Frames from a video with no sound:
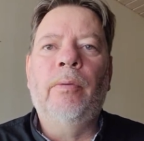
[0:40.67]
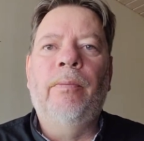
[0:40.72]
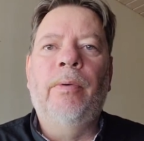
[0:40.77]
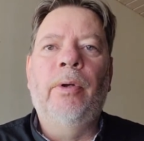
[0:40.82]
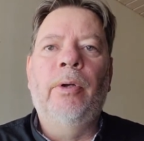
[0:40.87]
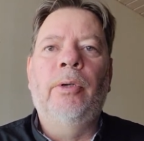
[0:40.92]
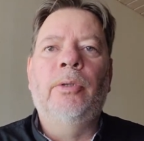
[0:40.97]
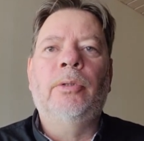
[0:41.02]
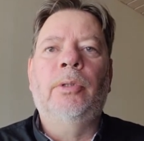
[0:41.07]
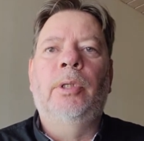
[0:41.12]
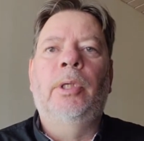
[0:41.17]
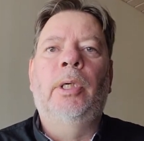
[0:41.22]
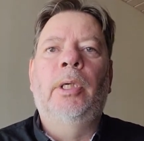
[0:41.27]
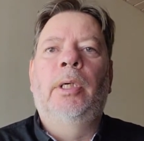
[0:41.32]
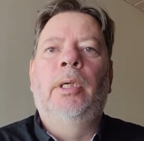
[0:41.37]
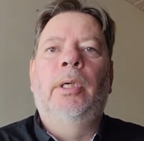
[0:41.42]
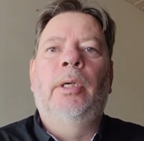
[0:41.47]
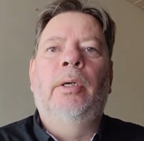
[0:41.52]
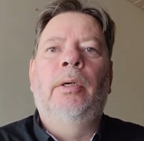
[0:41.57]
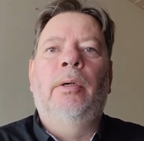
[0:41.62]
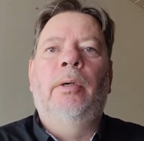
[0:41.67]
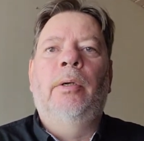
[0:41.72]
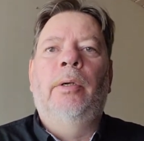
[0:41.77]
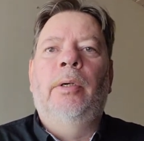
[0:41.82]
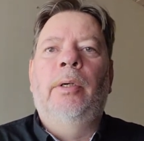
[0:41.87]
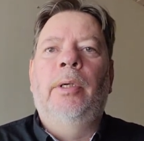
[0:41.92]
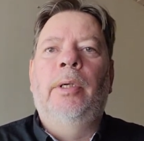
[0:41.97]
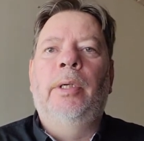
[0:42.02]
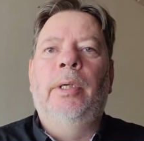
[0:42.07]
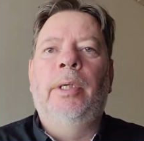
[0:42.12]
first,
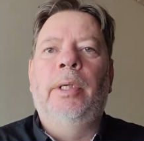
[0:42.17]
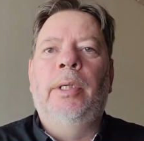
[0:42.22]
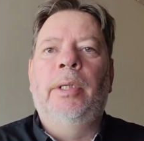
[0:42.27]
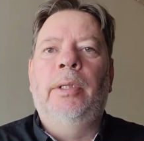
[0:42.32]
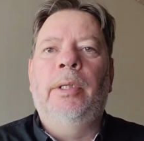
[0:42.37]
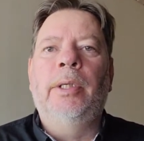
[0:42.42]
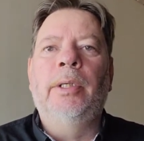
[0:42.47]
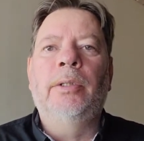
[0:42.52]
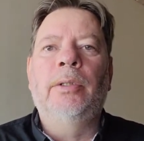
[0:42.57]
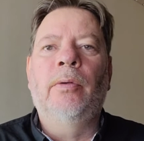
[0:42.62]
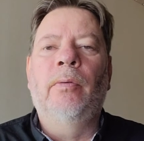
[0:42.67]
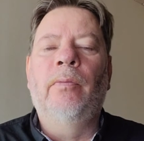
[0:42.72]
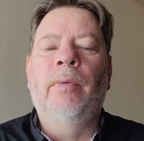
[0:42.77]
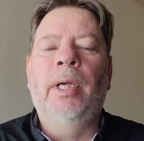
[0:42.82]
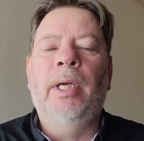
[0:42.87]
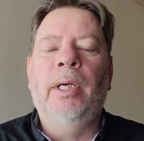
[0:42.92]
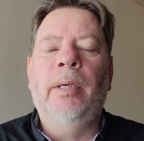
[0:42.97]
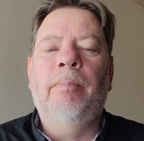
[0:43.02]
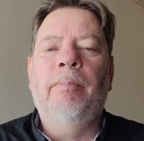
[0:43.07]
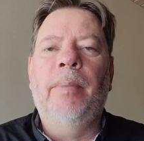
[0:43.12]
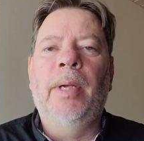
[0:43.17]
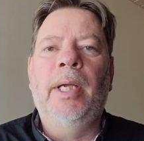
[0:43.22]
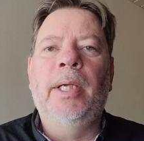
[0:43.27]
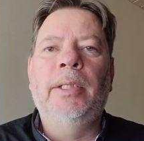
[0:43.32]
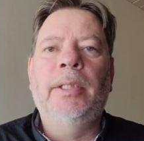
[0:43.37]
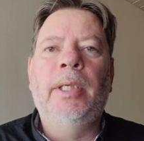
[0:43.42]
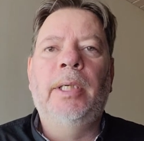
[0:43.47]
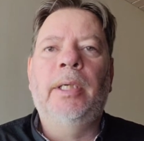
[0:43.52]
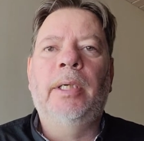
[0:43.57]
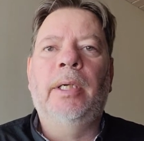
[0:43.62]
it is a very
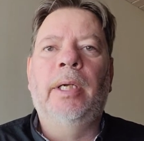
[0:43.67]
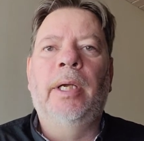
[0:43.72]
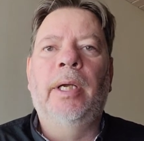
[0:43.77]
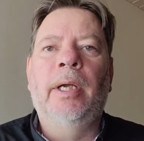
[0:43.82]
basic